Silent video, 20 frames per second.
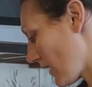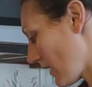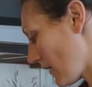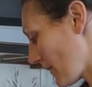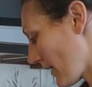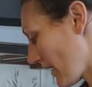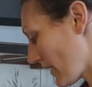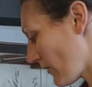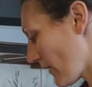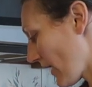
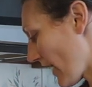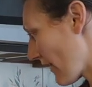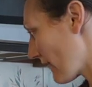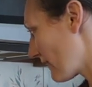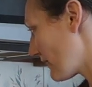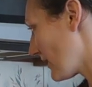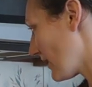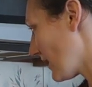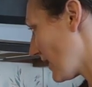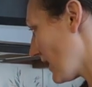um, I don't
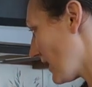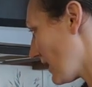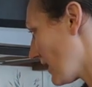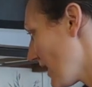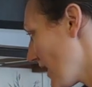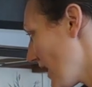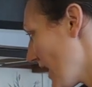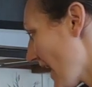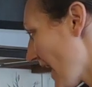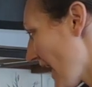have the
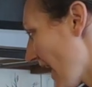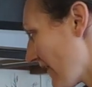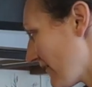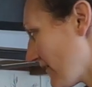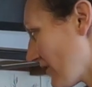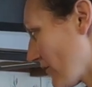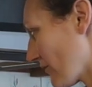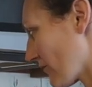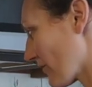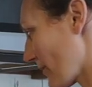heat, I
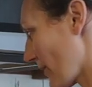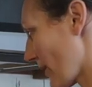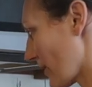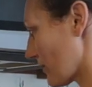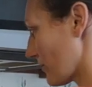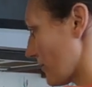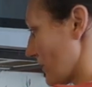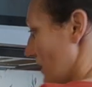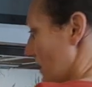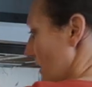have it over
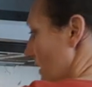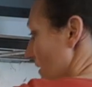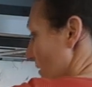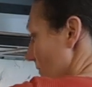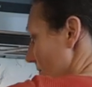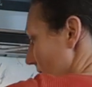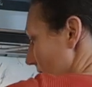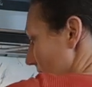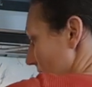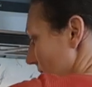about a
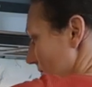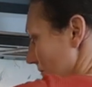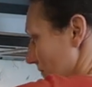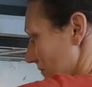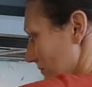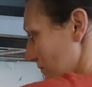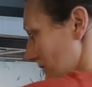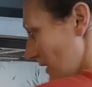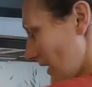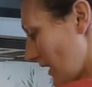medium
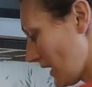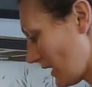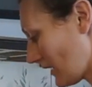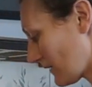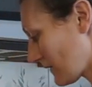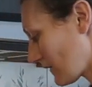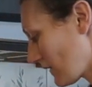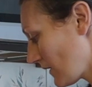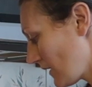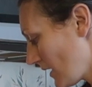
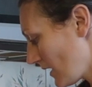heat,